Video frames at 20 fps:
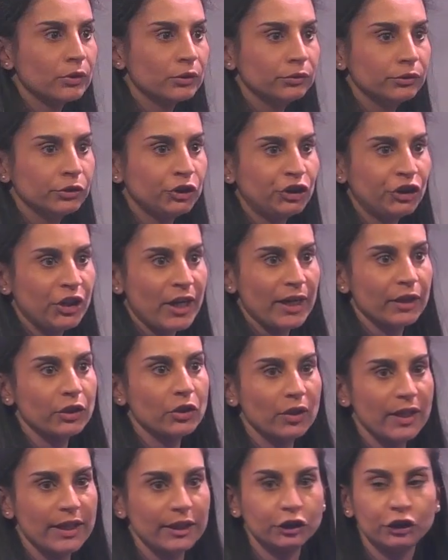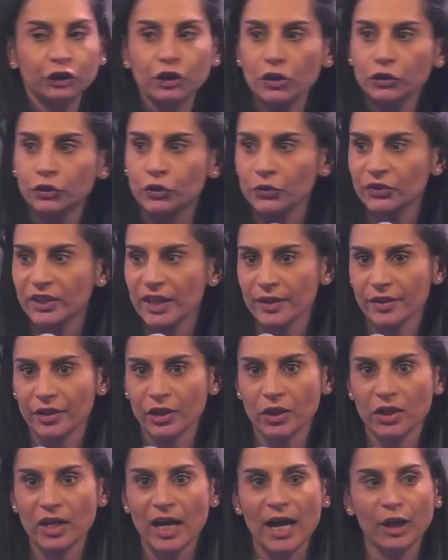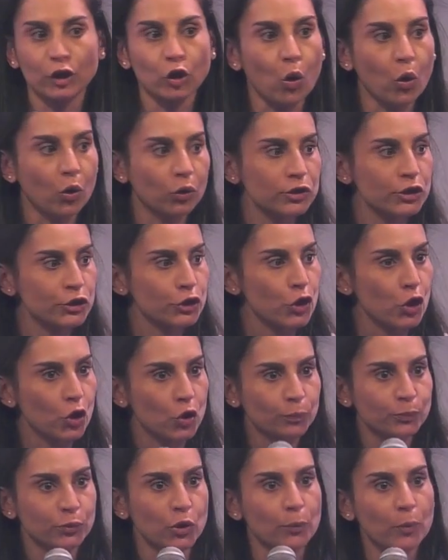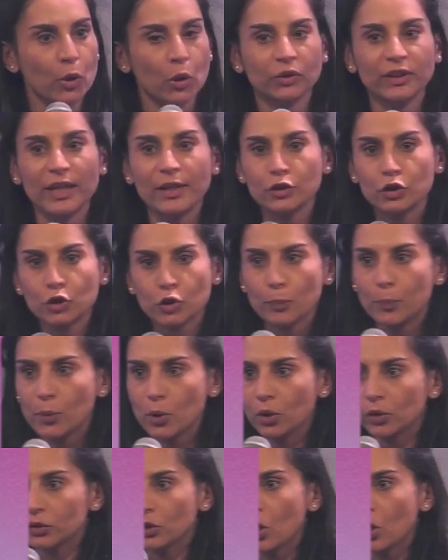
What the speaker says: share knowledge together and also promote and support